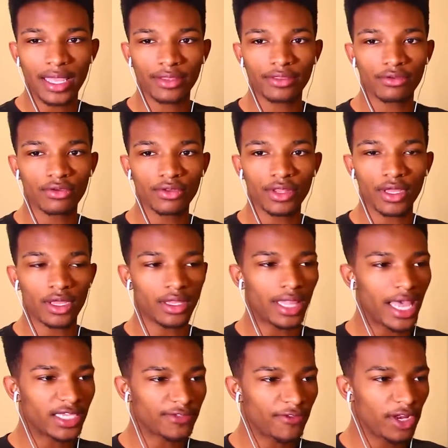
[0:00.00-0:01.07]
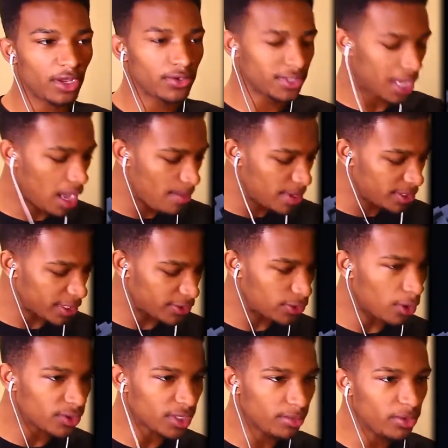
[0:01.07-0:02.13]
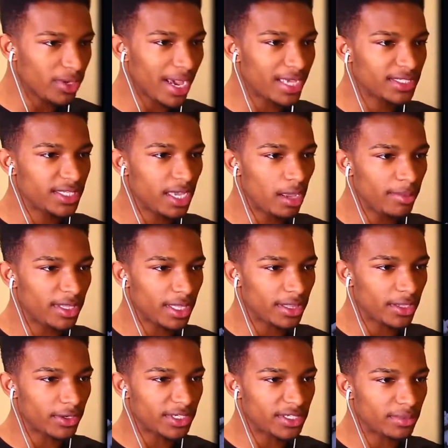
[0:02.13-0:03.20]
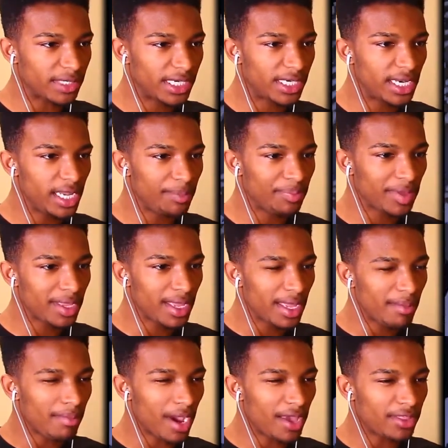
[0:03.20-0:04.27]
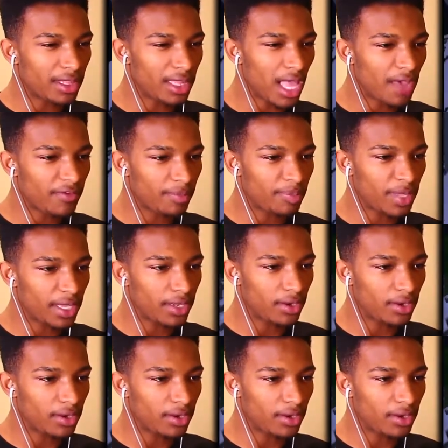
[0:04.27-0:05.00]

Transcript: through the last video's comments, I saw some of you guys tell me that there's some sheep by the lava pit.